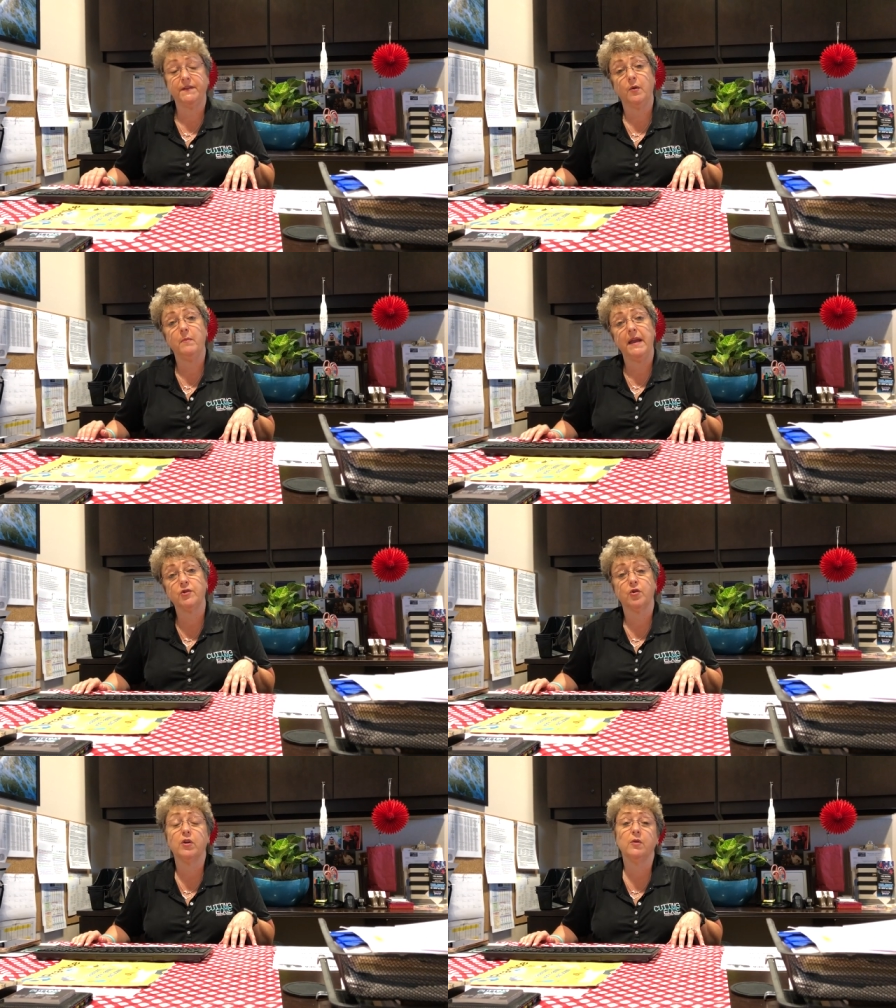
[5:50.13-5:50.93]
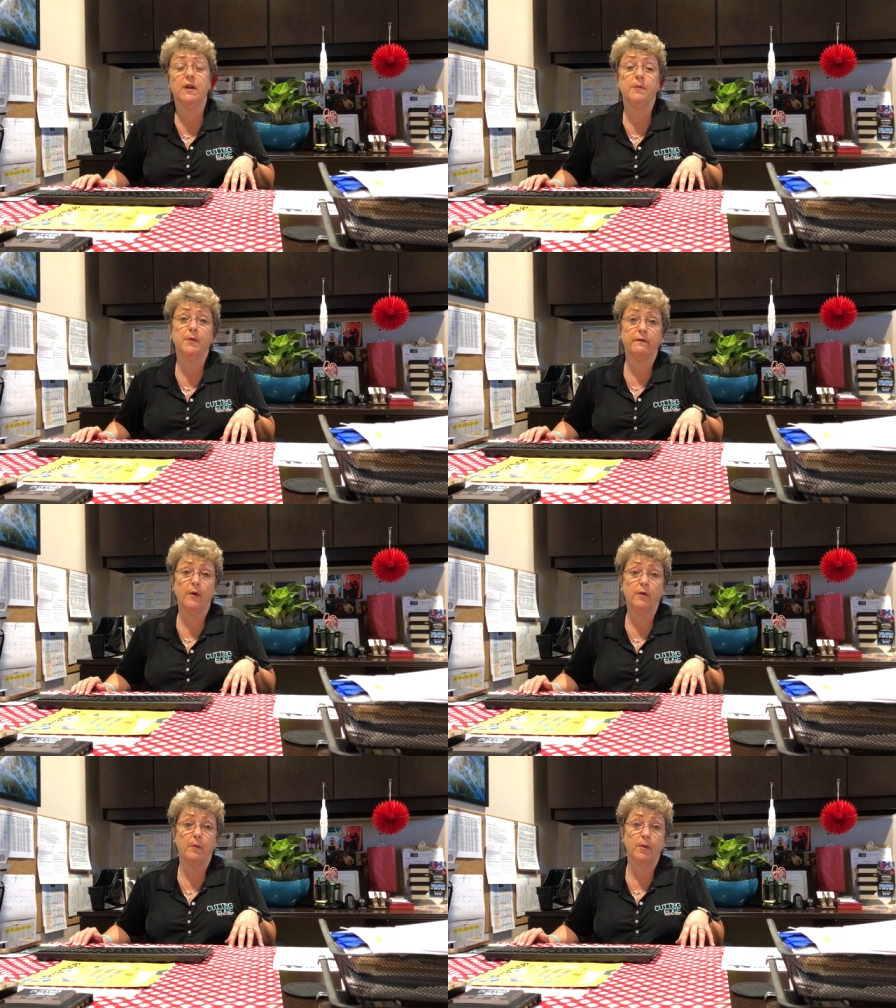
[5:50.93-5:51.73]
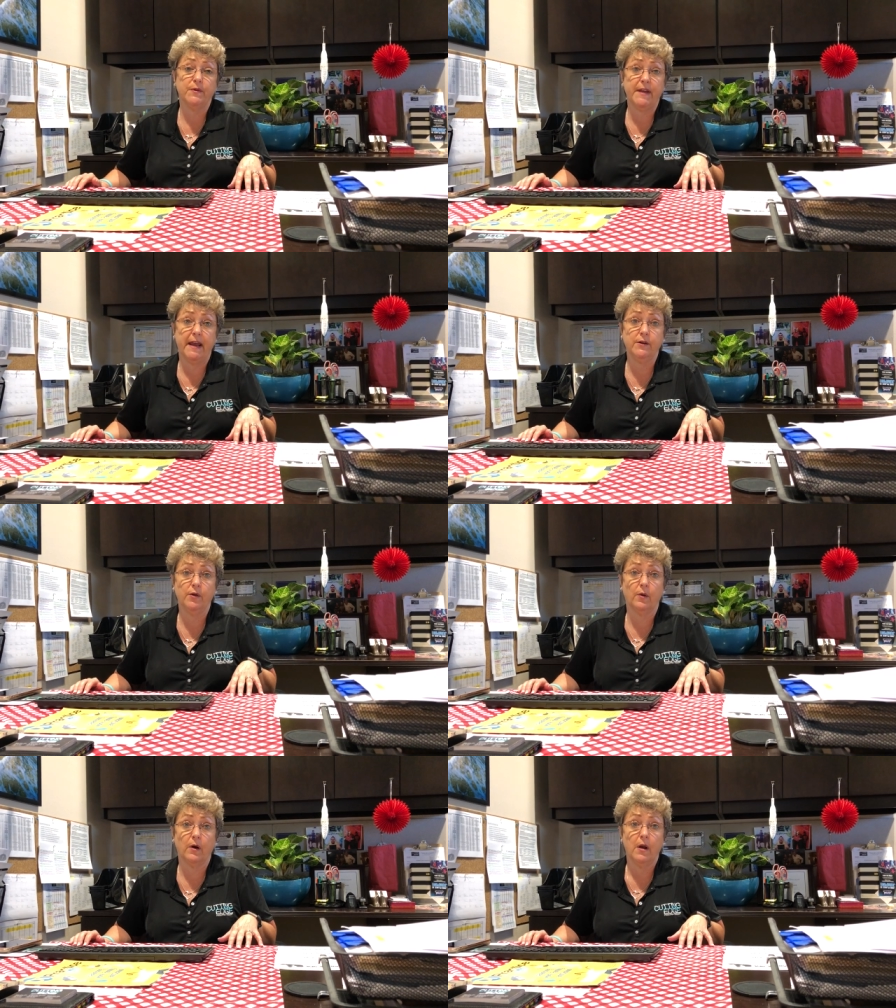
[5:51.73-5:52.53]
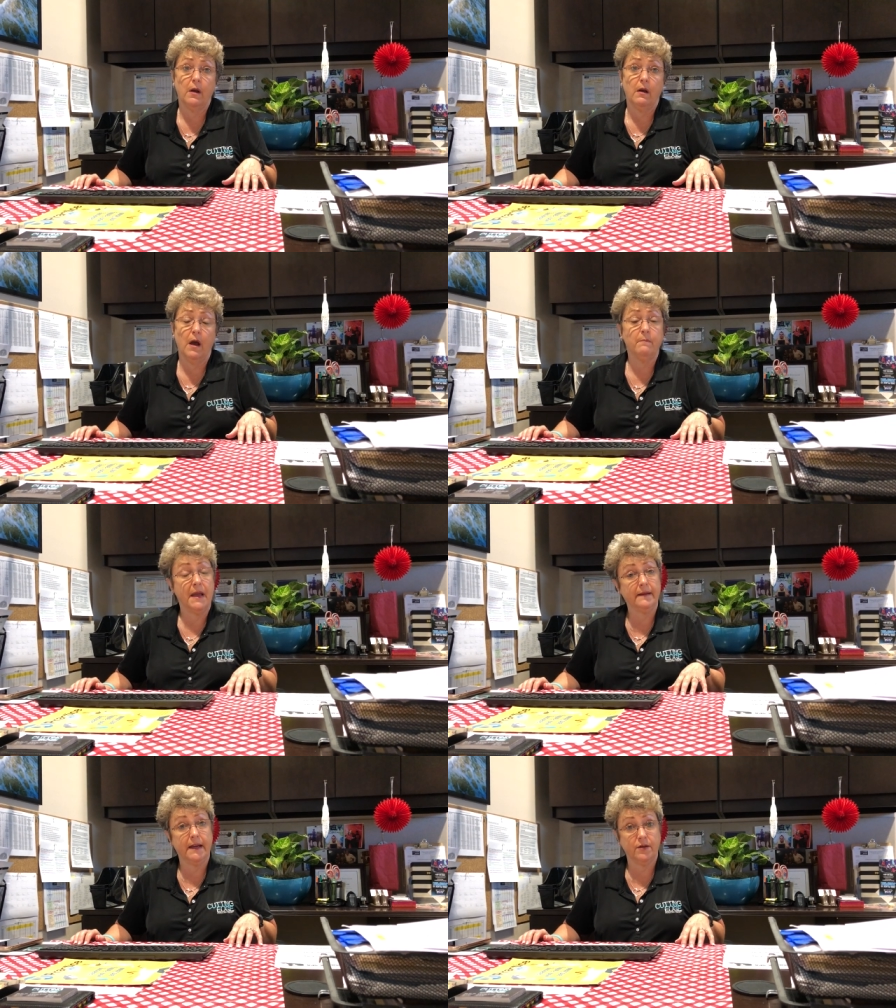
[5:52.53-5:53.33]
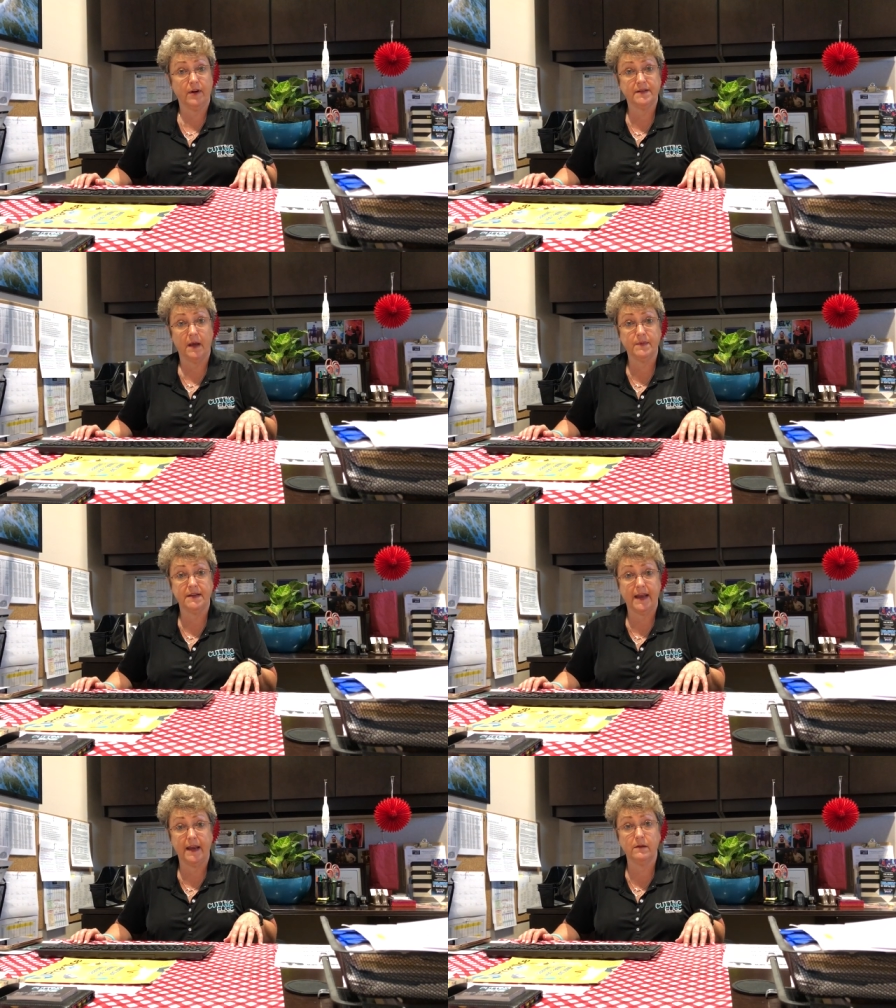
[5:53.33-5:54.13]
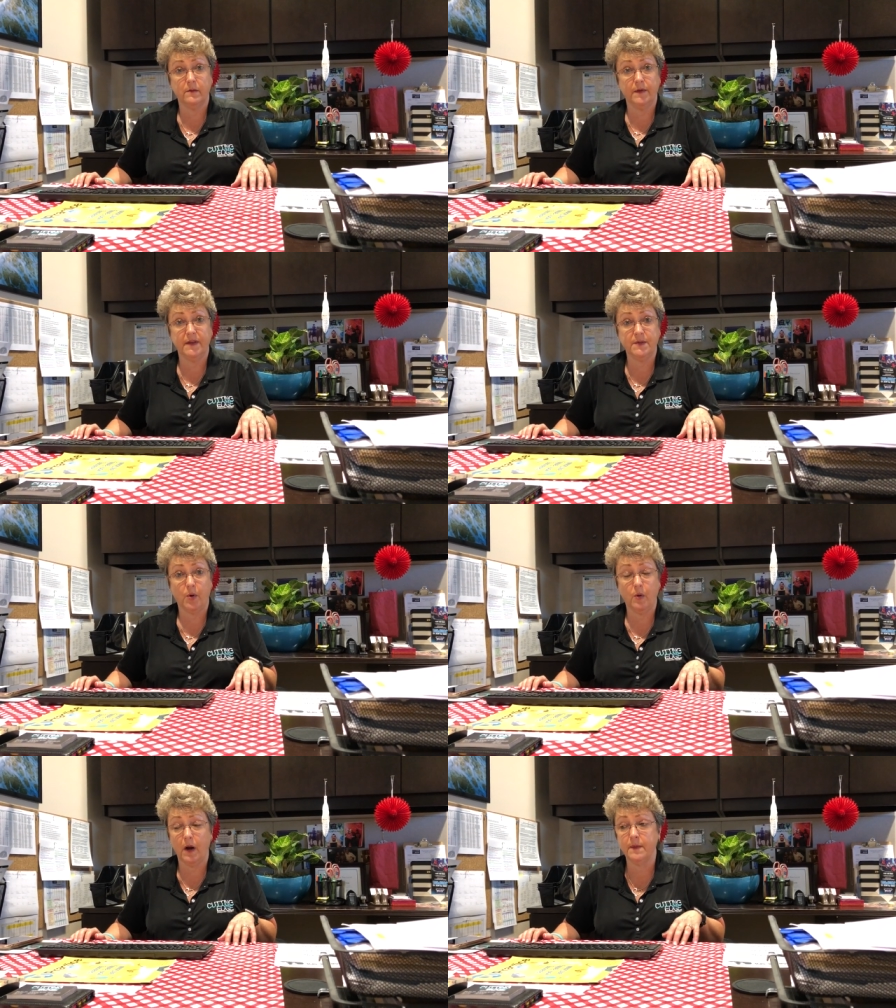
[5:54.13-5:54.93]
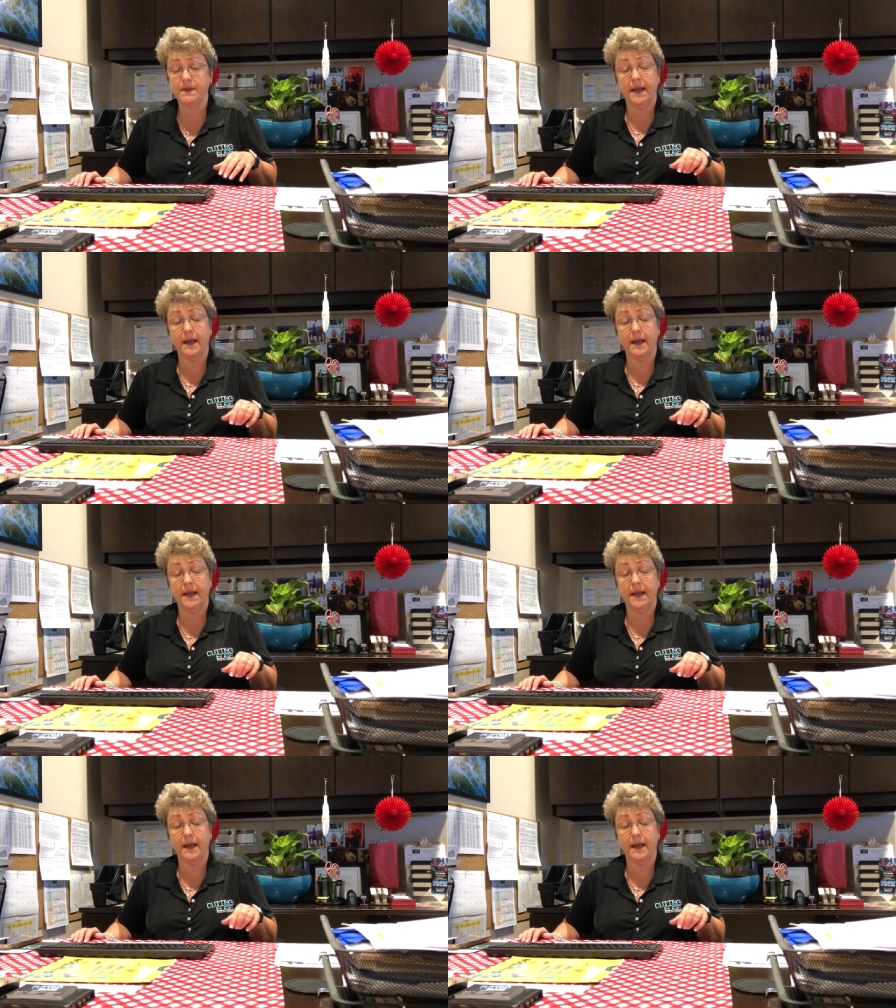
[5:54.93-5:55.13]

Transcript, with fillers: So make sure you keep your phone numbers and your uh, mailing address up to date with these programs.